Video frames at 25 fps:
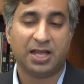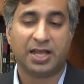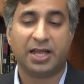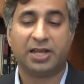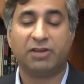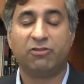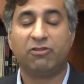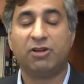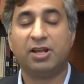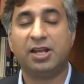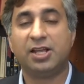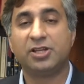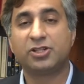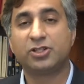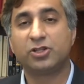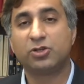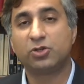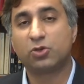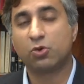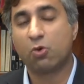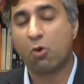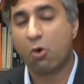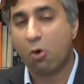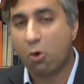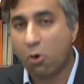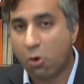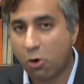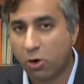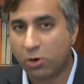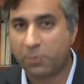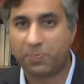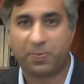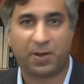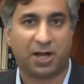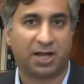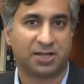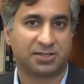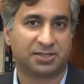In relation to all
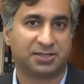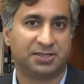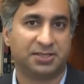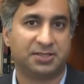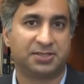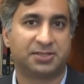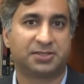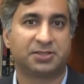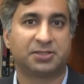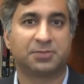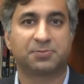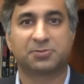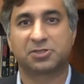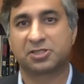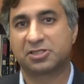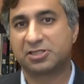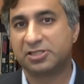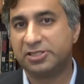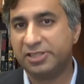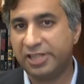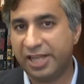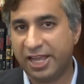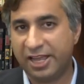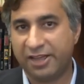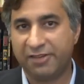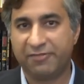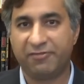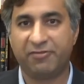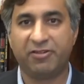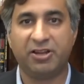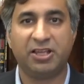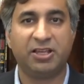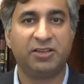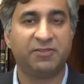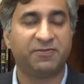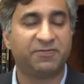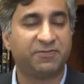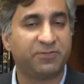past systems,
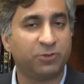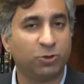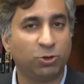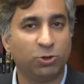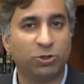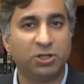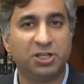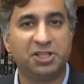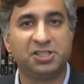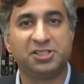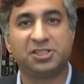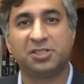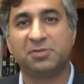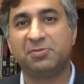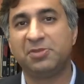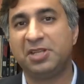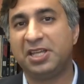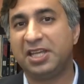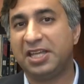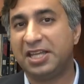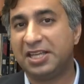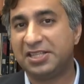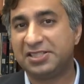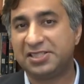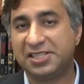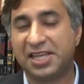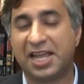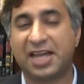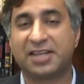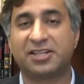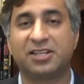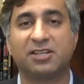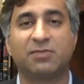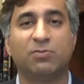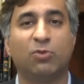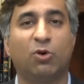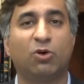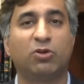slavery, feudalism, the
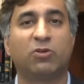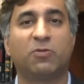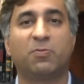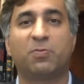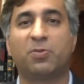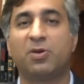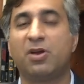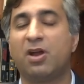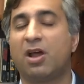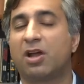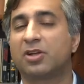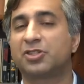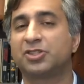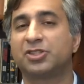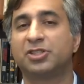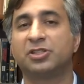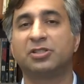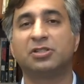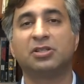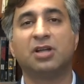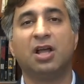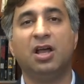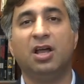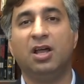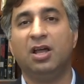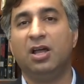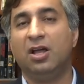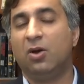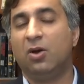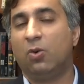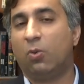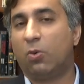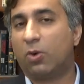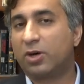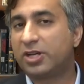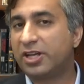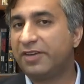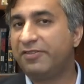Asiatic mode of production,
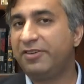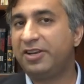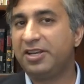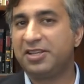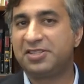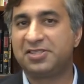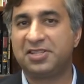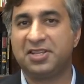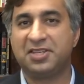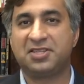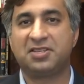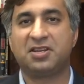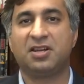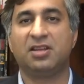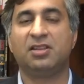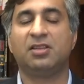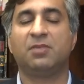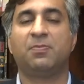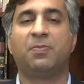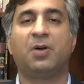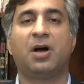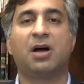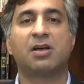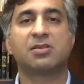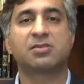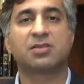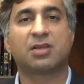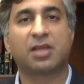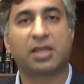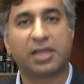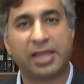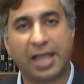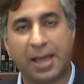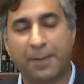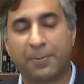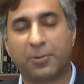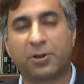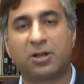whatever existed in the past,
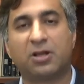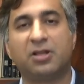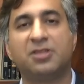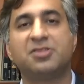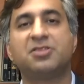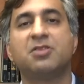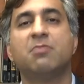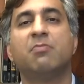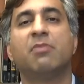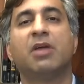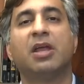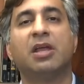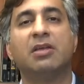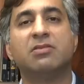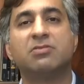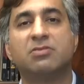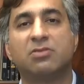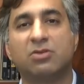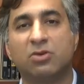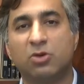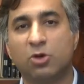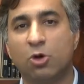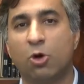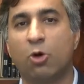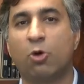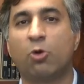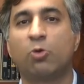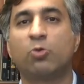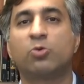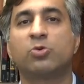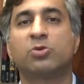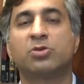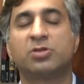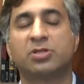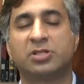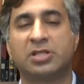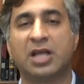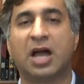capitalism is no
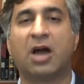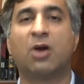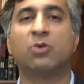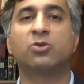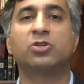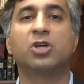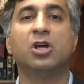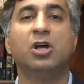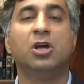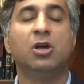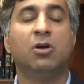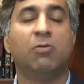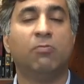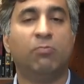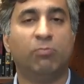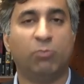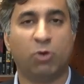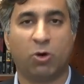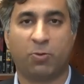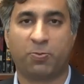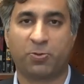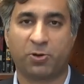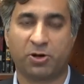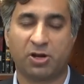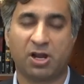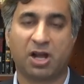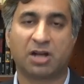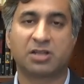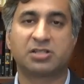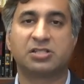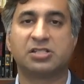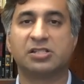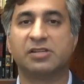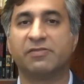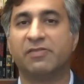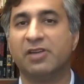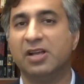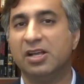doubt more
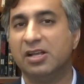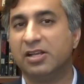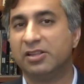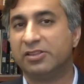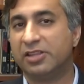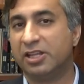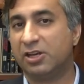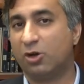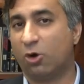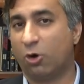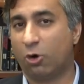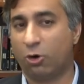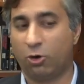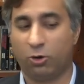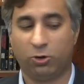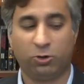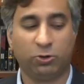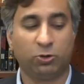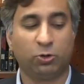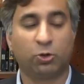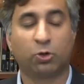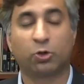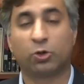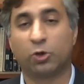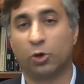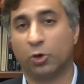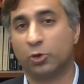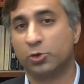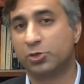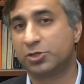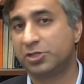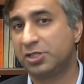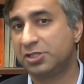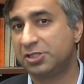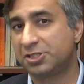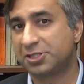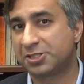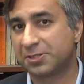productive than all
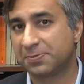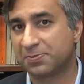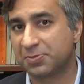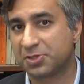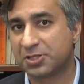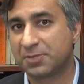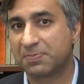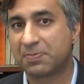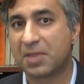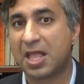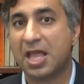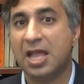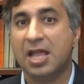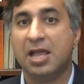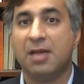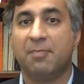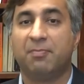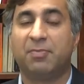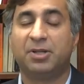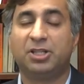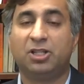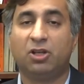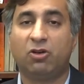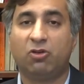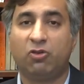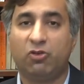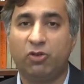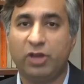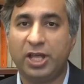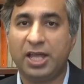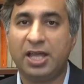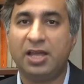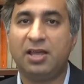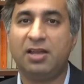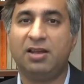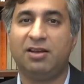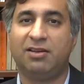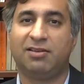those systems. But the
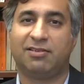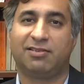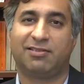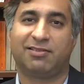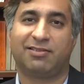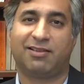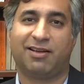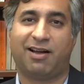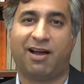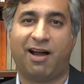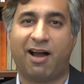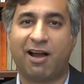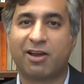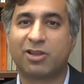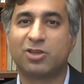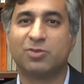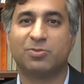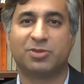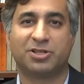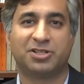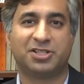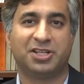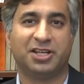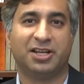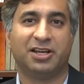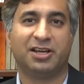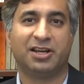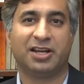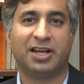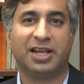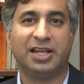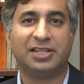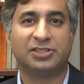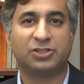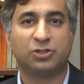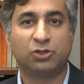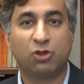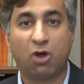real argument here
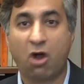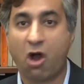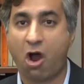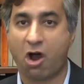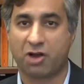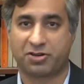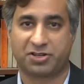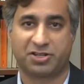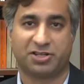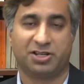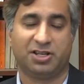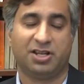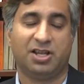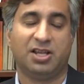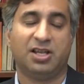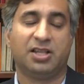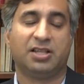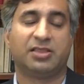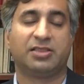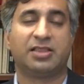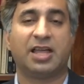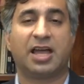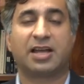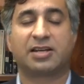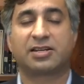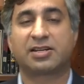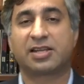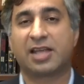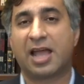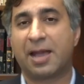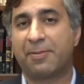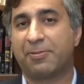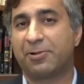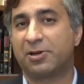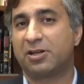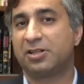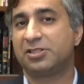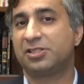is not that
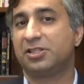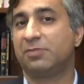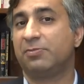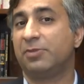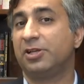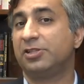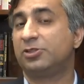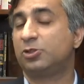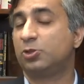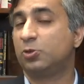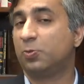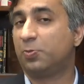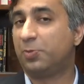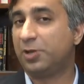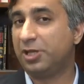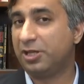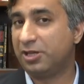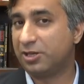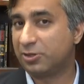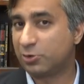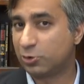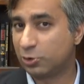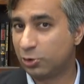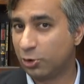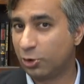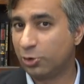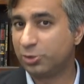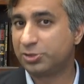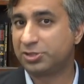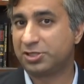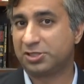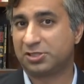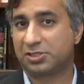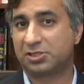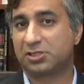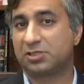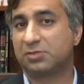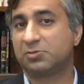capitalism is superior to those
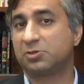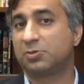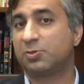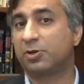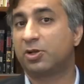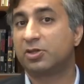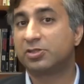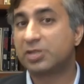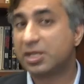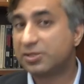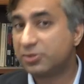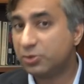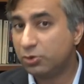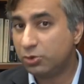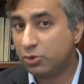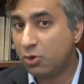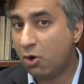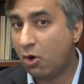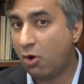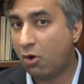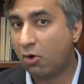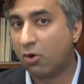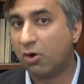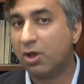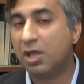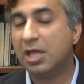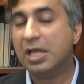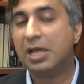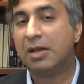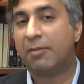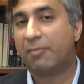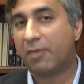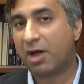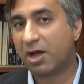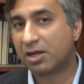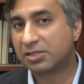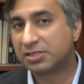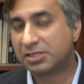systems. Because as you know,
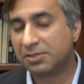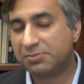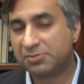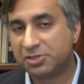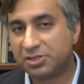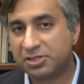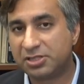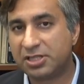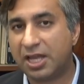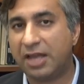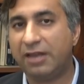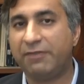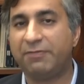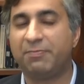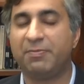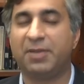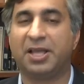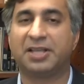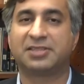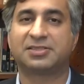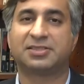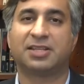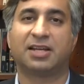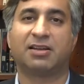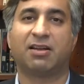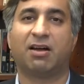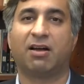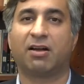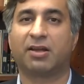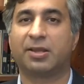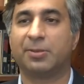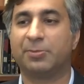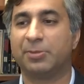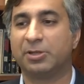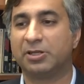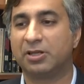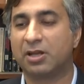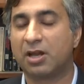Marx himself makes that
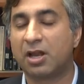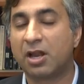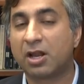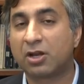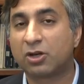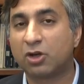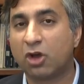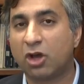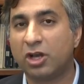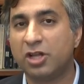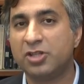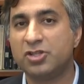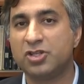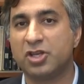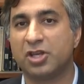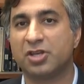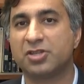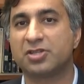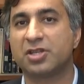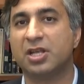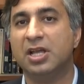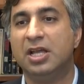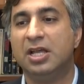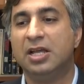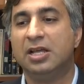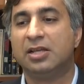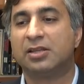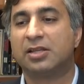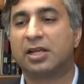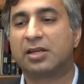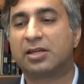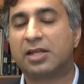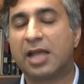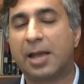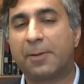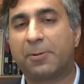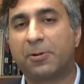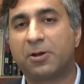argument and acknowledges
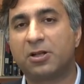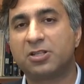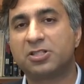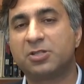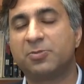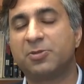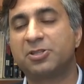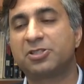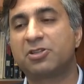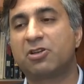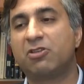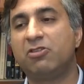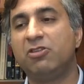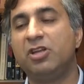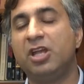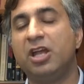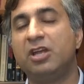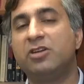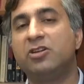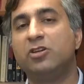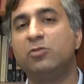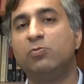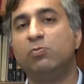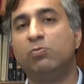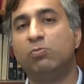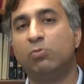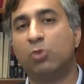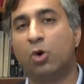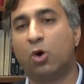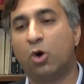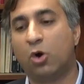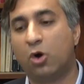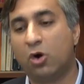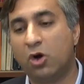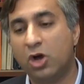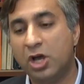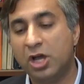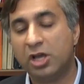that capitalism has created
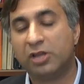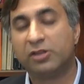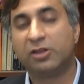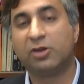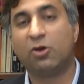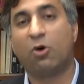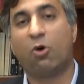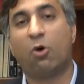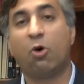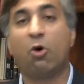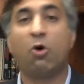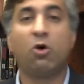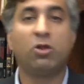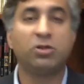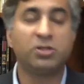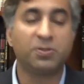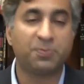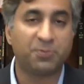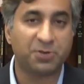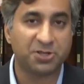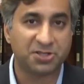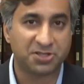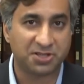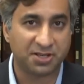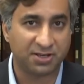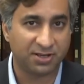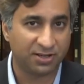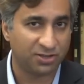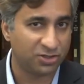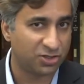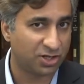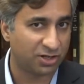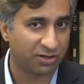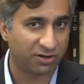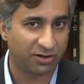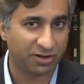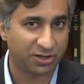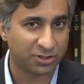more than all the preceding
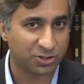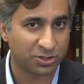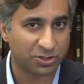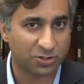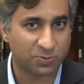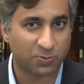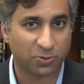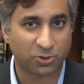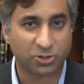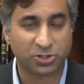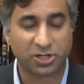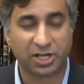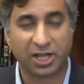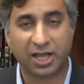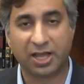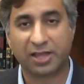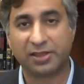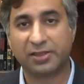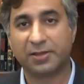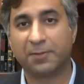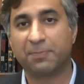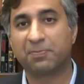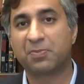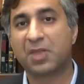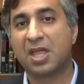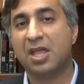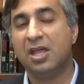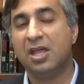generations put together.